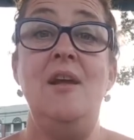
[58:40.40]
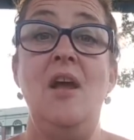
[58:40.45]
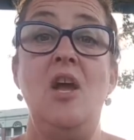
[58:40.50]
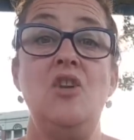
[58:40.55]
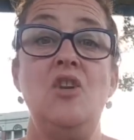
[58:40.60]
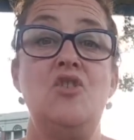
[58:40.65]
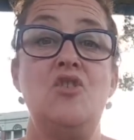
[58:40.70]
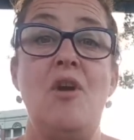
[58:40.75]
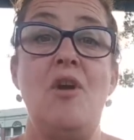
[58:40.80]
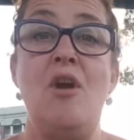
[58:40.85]
a
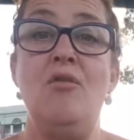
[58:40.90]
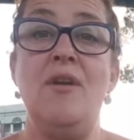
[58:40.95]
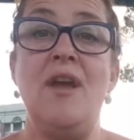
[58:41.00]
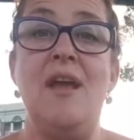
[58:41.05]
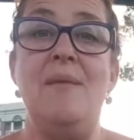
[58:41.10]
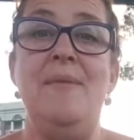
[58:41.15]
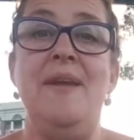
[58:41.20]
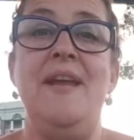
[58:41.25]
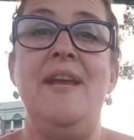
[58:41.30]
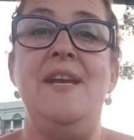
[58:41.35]
troll
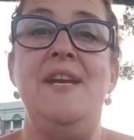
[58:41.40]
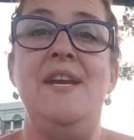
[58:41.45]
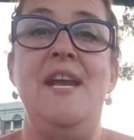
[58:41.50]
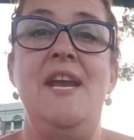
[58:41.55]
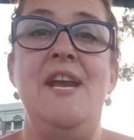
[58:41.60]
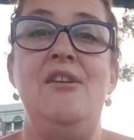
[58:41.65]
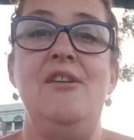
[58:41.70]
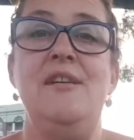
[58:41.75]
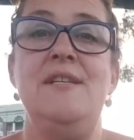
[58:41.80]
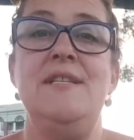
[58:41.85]
coming in
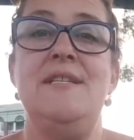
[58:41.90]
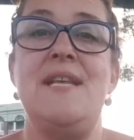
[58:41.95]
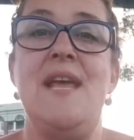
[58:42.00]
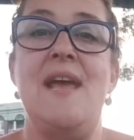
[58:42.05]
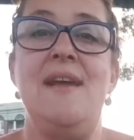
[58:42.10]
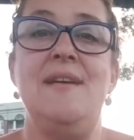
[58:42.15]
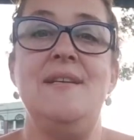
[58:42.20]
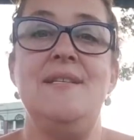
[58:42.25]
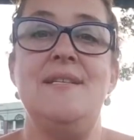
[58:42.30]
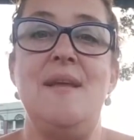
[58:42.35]
here and
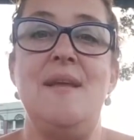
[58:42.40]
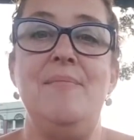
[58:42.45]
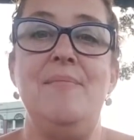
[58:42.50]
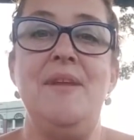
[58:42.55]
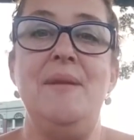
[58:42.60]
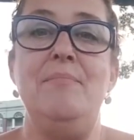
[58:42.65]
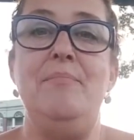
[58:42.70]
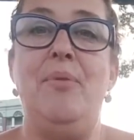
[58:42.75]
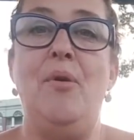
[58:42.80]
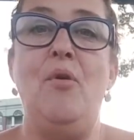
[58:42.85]
saying
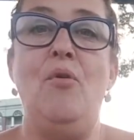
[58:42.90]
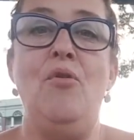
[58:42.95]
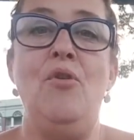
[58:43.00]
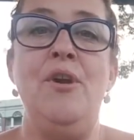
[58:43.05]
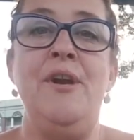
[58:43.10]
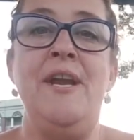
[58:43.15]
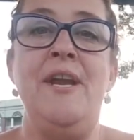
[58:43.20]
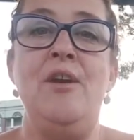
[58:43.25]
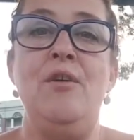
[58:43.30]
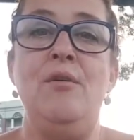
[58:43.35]
something
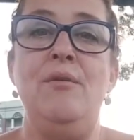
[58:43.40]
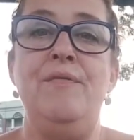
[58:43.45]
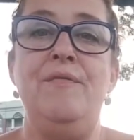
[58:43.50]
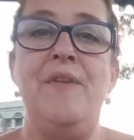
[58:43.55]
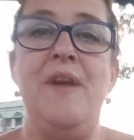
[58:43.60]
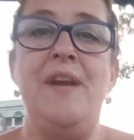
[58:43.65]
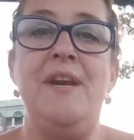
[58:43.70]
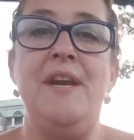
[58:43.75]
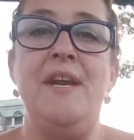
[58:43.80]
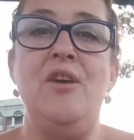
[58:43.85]
porny or
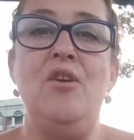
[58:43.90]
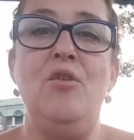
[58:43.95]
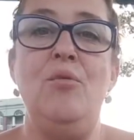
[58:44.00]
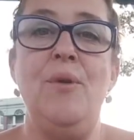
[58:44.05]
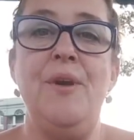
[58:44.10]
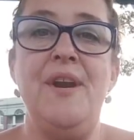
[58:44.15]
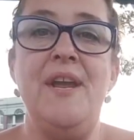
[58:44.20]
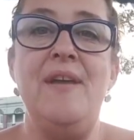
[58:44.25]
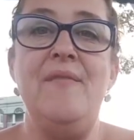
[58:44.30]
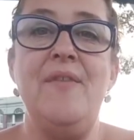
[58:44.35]
funny or
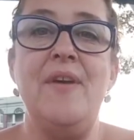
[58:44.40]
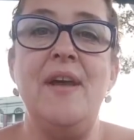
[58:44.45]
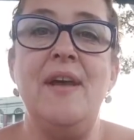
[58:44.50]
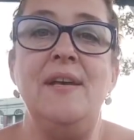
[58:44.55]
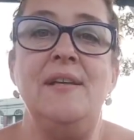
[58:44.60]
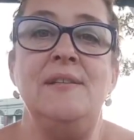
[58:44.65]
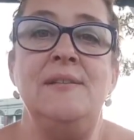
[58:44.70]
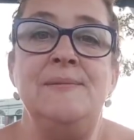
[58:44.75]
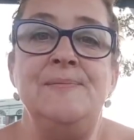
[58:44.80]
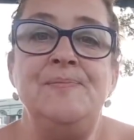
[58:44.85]

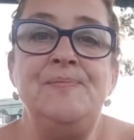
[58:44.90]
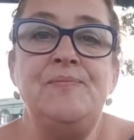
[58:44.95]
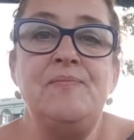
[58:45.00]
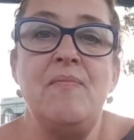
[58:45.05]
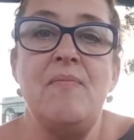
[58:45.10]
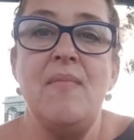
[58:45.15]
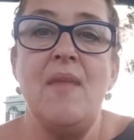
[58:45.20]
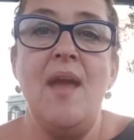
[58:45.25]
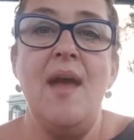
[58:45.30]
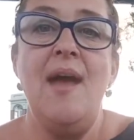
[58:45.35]
whatever,
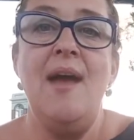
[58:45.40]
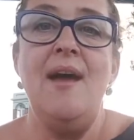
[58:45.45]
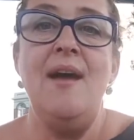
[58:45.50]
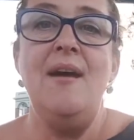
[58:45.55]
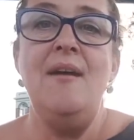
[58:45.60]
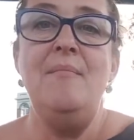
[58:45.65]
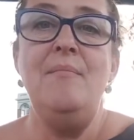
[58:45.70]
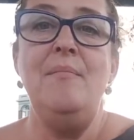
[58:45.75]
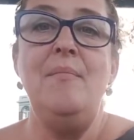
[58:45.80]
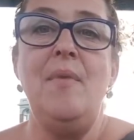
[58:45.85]

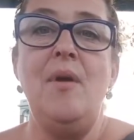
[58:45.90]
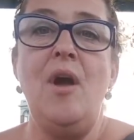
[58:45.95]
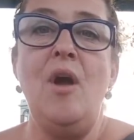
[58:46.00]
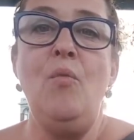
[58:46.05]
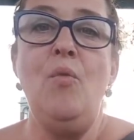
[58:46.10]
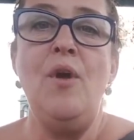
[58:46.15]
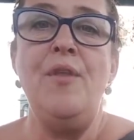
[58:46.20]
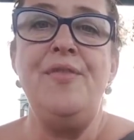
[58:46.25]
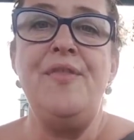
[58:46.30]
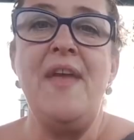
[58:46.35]
I
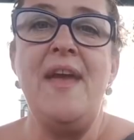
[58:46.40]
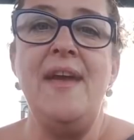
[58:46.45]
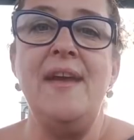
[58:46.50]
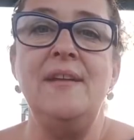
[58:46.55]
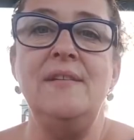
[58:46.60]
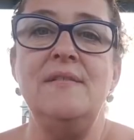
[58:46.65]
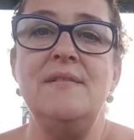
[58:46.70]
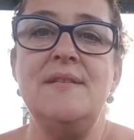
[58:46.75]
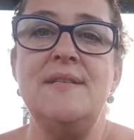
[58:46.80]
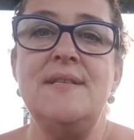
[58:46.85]
want that.
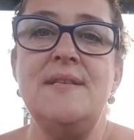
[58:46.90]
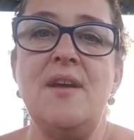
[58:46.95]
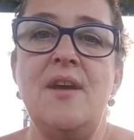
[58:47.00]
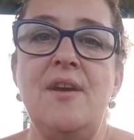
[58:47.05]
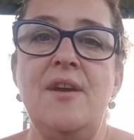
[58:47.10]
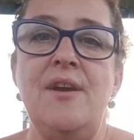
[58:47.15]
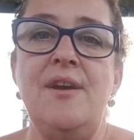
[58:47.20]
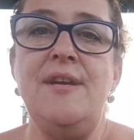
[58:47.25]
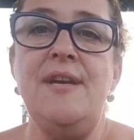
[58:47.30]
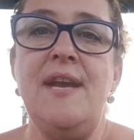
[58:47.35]

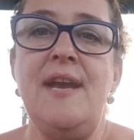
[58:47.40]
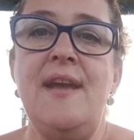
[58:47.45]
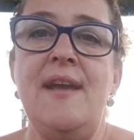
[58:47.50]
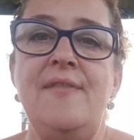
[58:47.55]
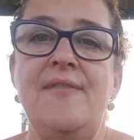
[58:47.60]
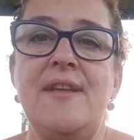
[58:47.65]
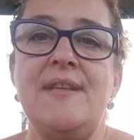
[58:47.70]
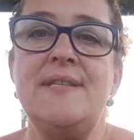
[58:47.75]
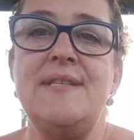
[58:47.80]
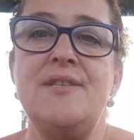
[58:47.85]
So yeah,
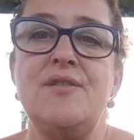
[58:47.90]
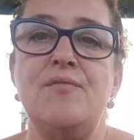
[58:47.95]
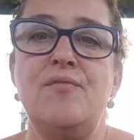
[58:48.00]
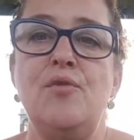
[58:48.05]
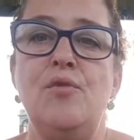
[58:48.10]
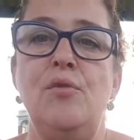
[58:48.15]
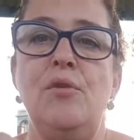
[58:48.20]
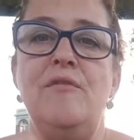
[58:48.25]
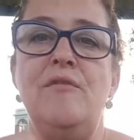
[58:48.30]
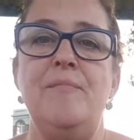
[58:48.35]
that's the
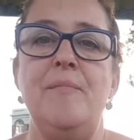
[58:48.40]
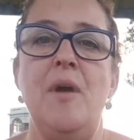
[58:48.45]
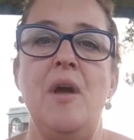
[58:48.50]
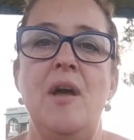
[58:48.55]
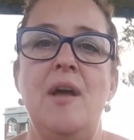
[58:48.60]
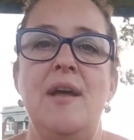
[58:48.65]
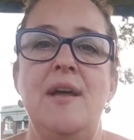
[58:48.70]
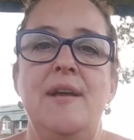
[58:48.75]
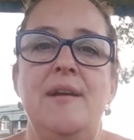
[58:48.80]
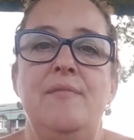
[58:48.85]
rule of
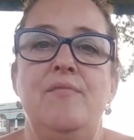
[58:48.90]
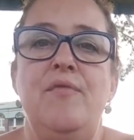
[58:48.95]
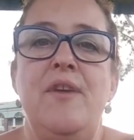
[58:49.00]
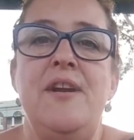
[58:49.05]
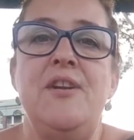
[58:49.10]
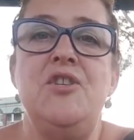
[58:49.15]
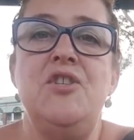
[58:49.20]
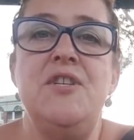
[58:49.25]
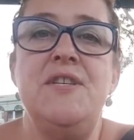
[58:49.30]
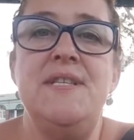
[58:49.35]
my
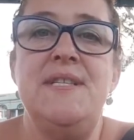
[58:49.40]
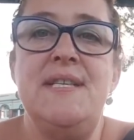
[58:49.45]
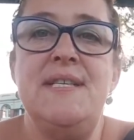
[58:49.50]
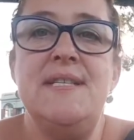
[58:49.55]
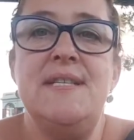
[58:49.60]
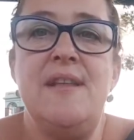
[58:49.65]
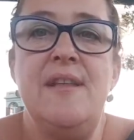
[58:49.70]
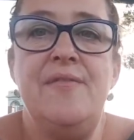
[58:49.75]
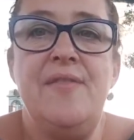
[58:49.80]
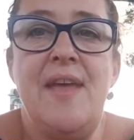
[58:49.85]
wrenches,
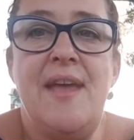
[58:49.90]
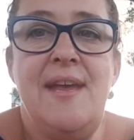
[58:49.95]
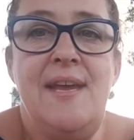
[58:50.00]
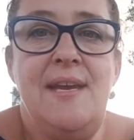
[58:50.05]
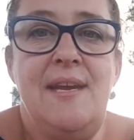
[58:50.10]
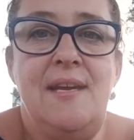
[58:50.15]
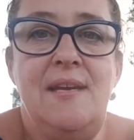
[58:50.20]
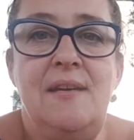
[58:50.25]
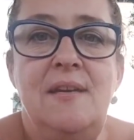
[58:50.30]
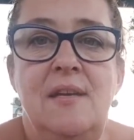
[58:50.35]
is that
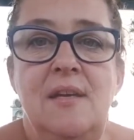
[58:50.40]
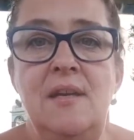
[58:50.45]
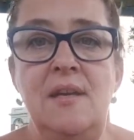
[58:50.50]
they